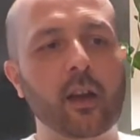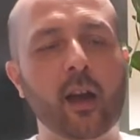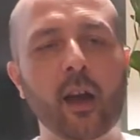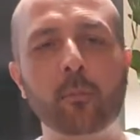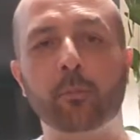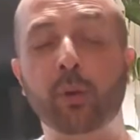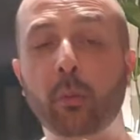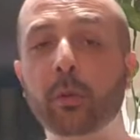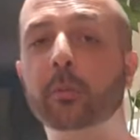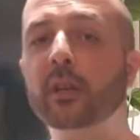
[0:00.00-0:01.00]
I'm
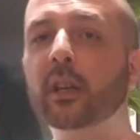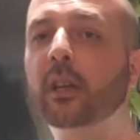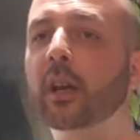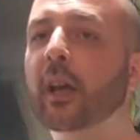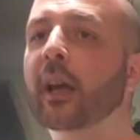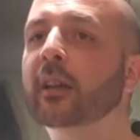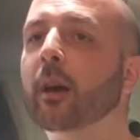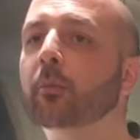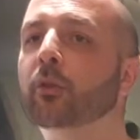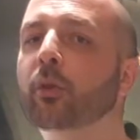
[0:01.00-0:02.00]
probably going to end
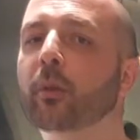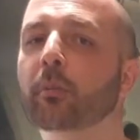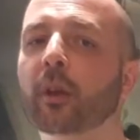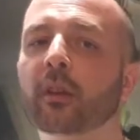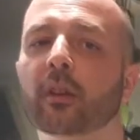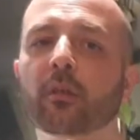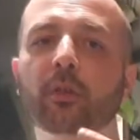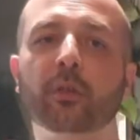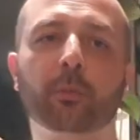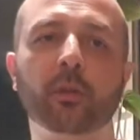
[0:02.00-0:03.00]
up doing, but the
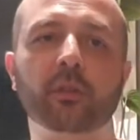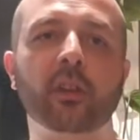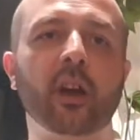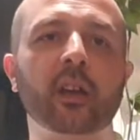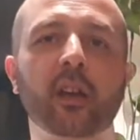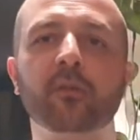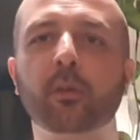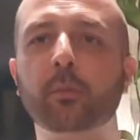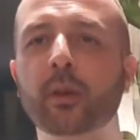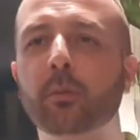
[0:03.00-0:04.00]
response that I get
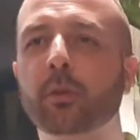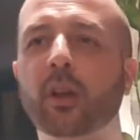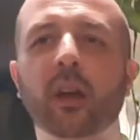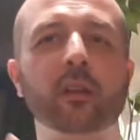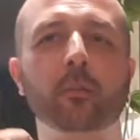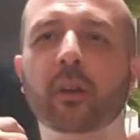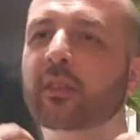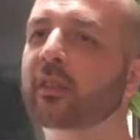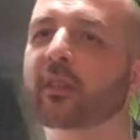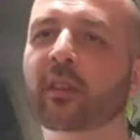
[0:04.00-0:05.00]
from people, like the
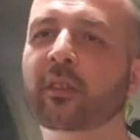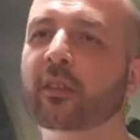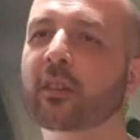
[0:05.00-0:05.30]
messages,